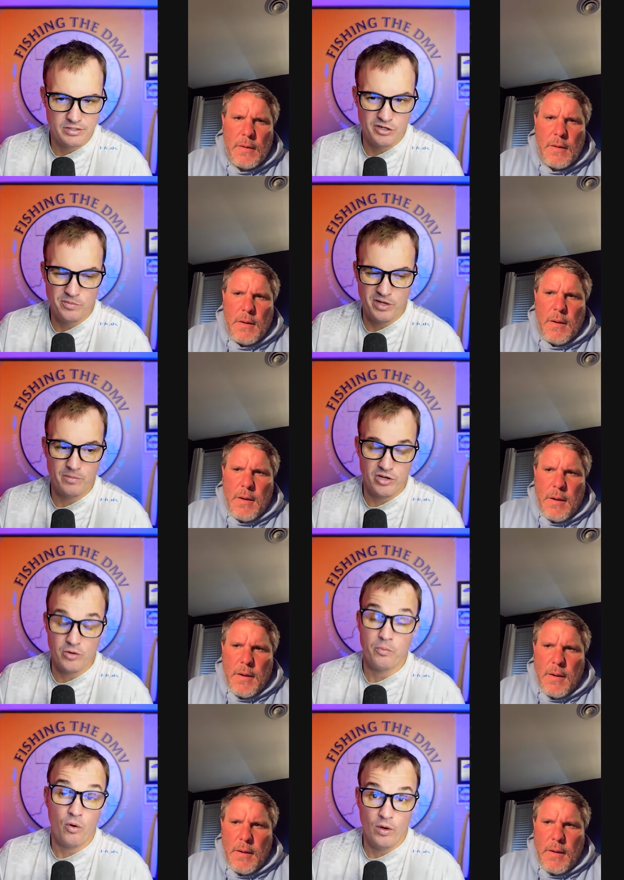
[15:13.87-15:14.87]
Speaker 1: too, but your
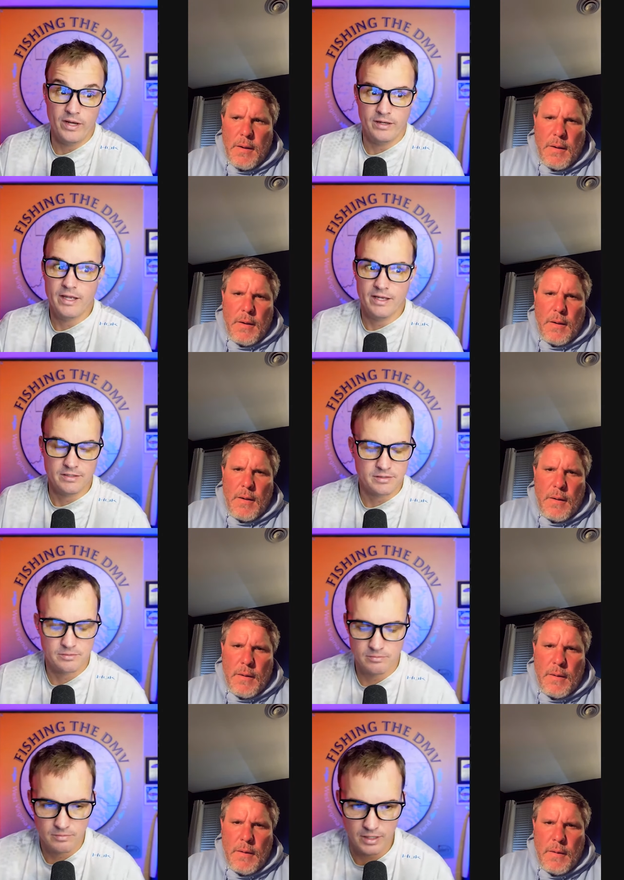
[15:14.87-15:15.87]
point is,
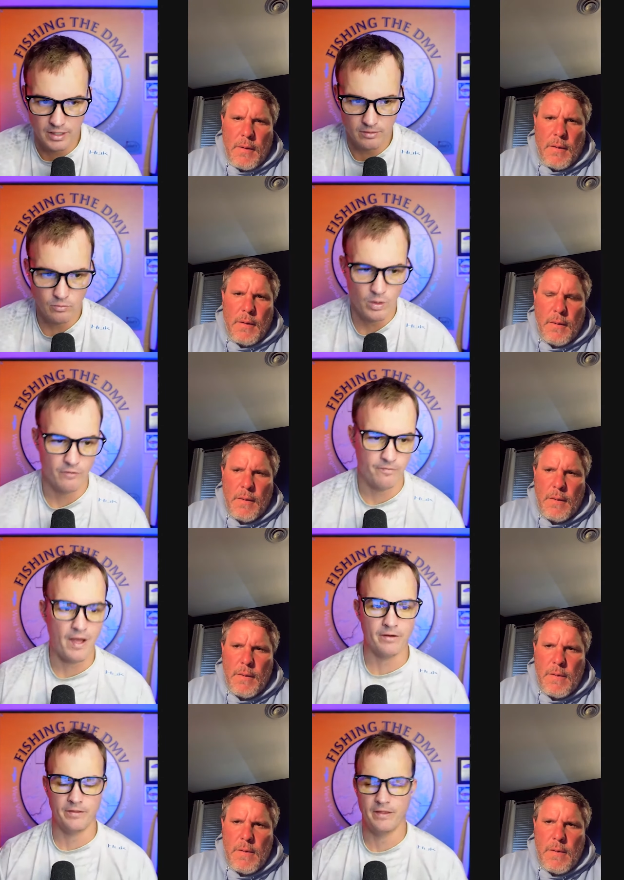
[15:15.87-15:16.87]
you know, well
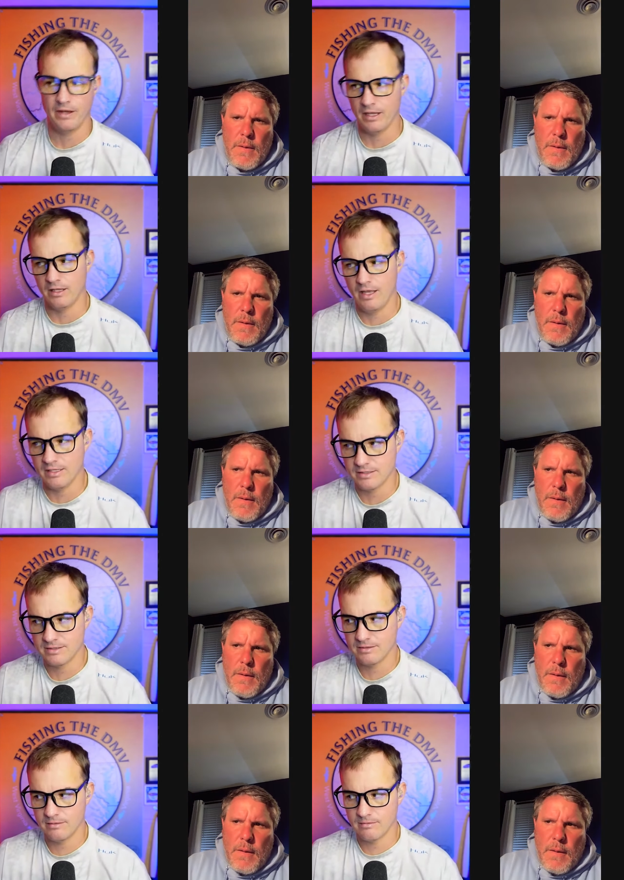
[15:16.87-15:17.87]
founded, that like it's
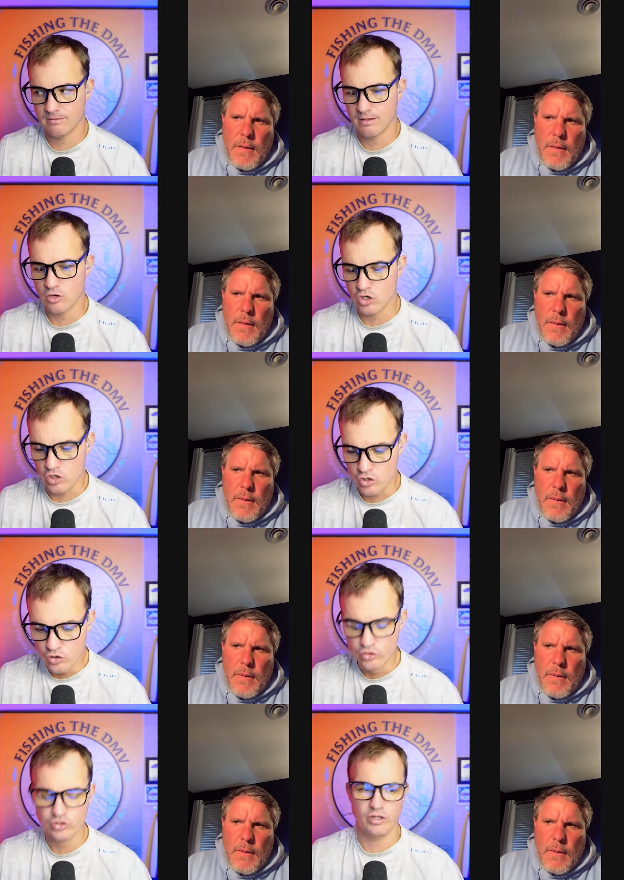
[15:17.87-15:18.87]

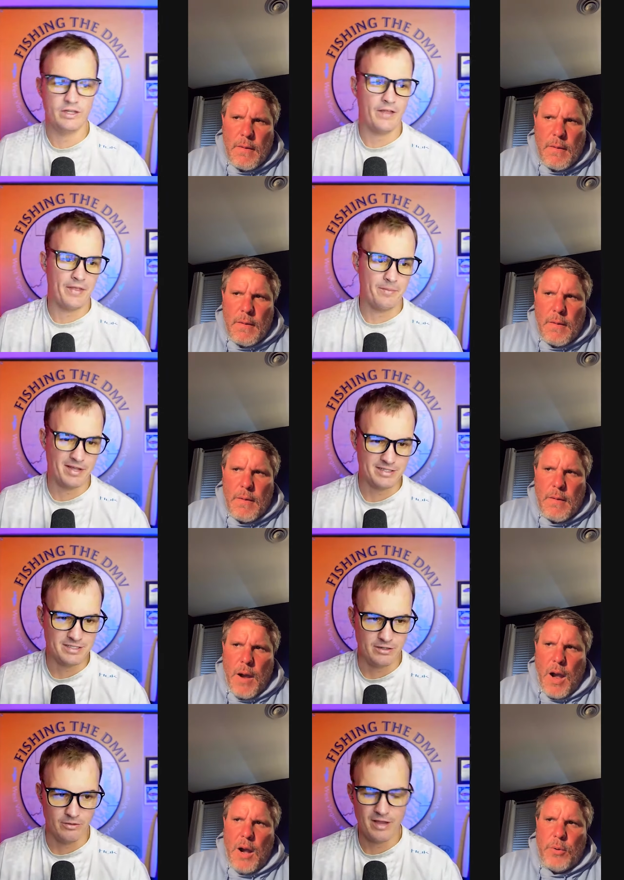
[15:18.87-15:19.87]
usually not that big a
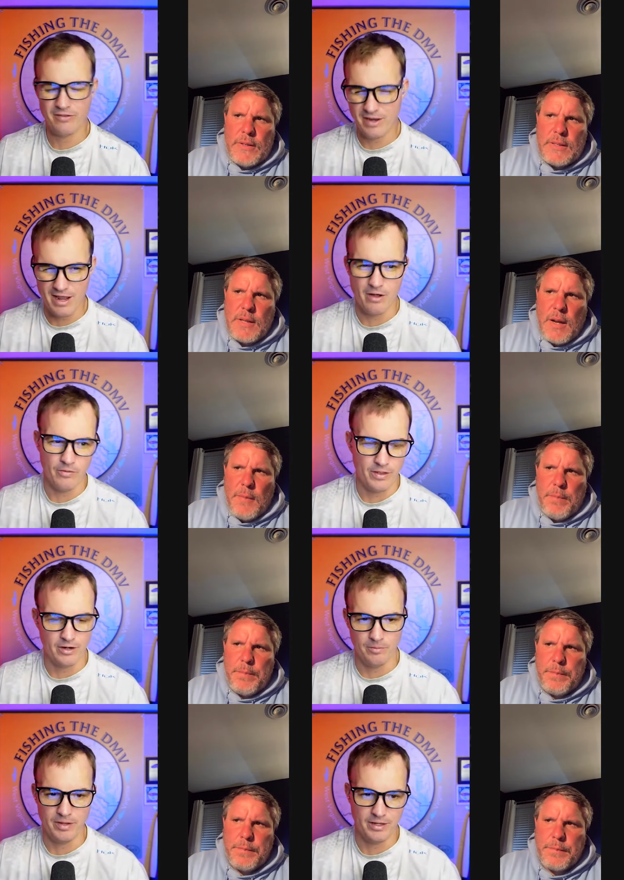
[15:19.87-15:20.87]
deal.
Speaker 2: Every now and then
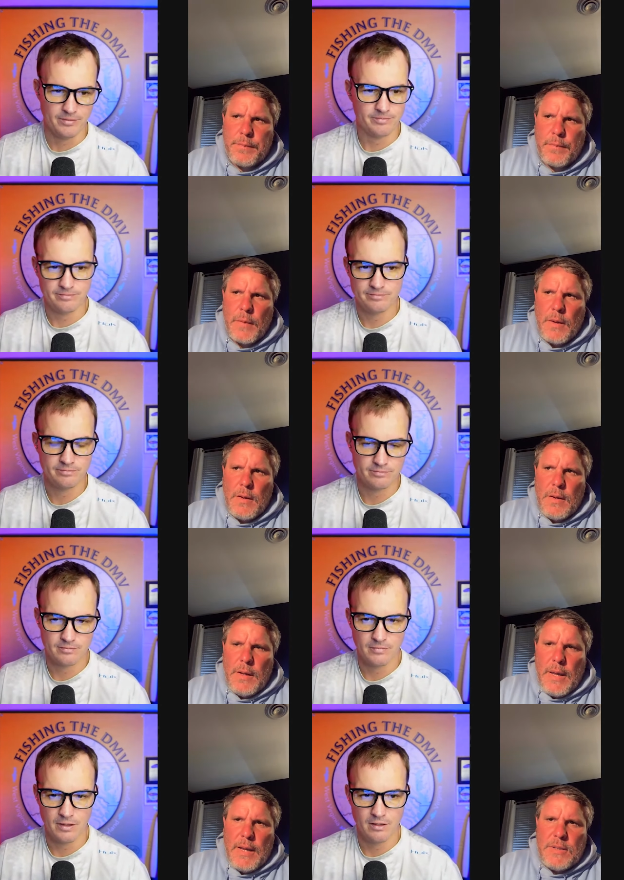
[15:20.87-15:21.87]
it'll be.
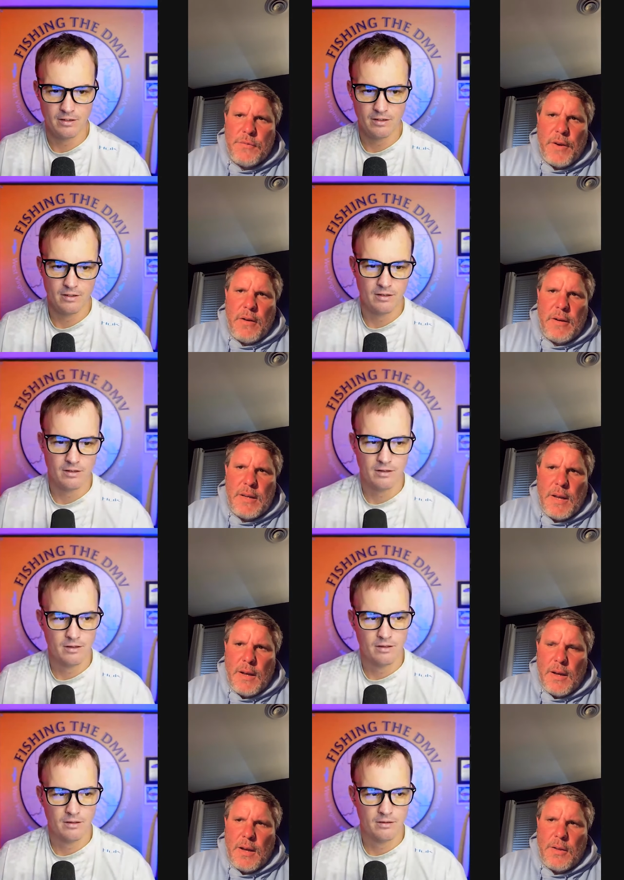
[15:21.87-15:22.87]
Yeah, it's
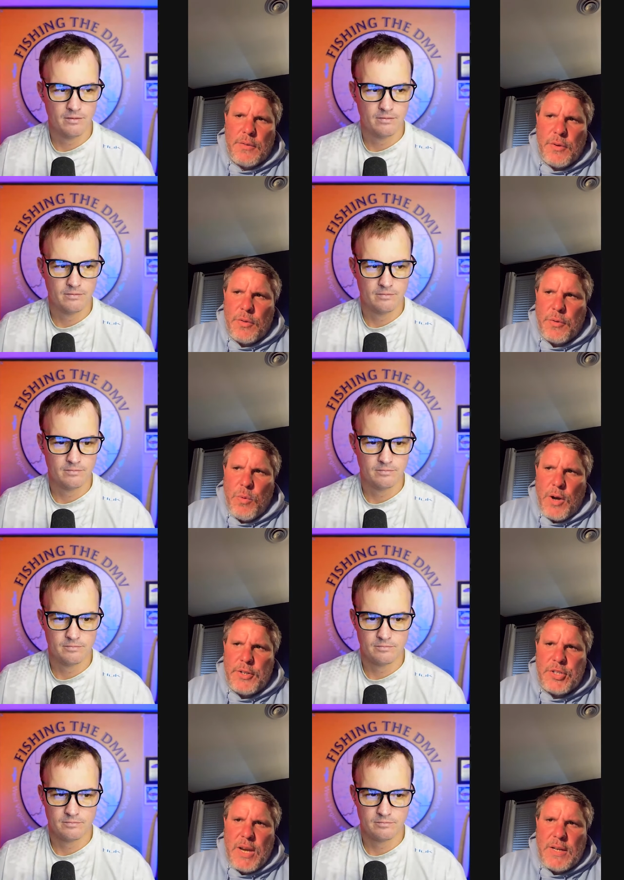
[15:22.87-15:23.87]
very the
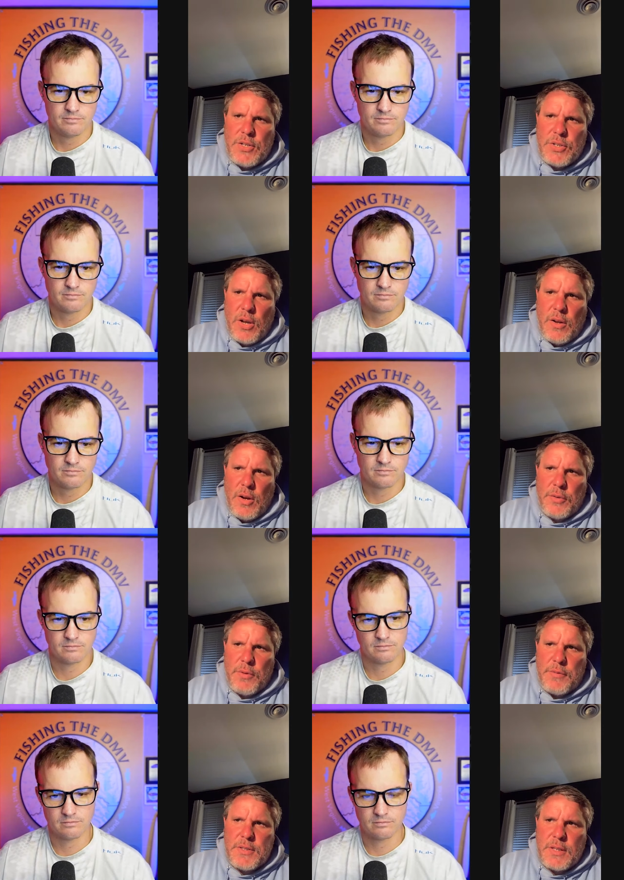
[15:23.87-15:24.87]
water changes
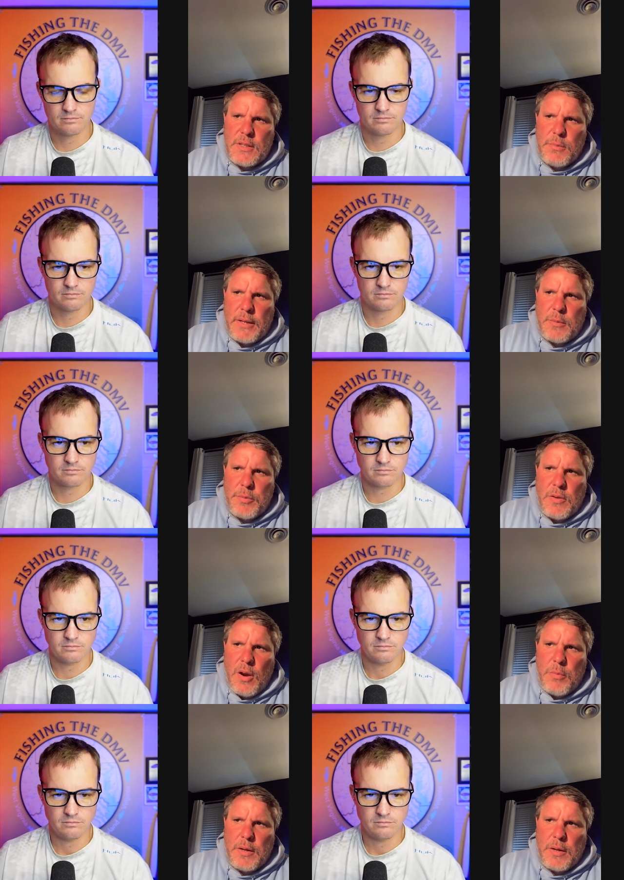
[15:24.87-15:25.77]
on a river system like the